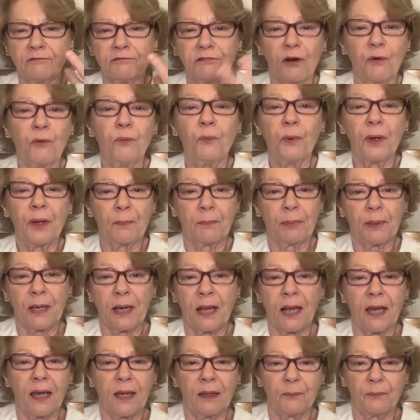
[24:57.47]
role we're
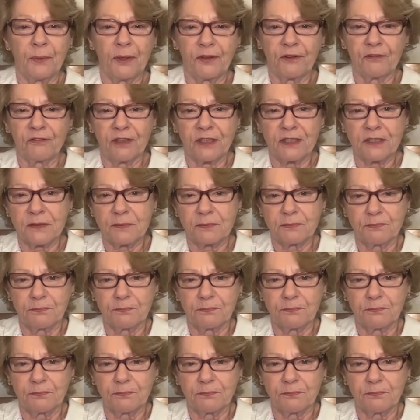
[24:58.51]
playing, whether it's